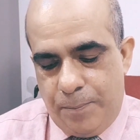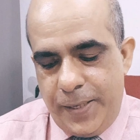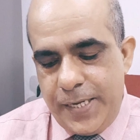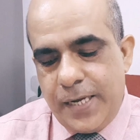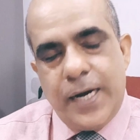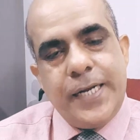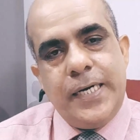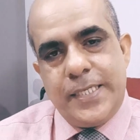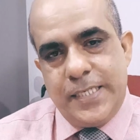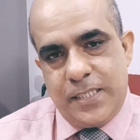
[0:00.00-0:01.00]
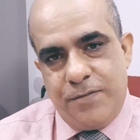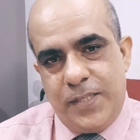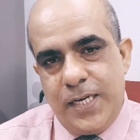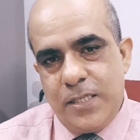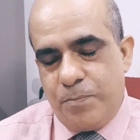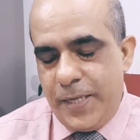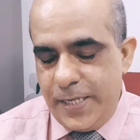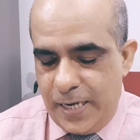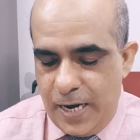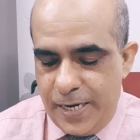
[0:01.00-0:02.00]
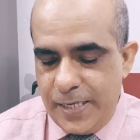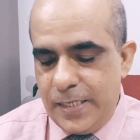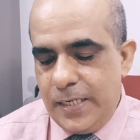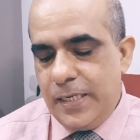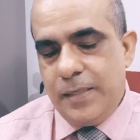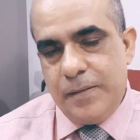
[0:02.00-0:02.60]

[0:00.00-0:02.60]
Pericardial disease. If there is pericardium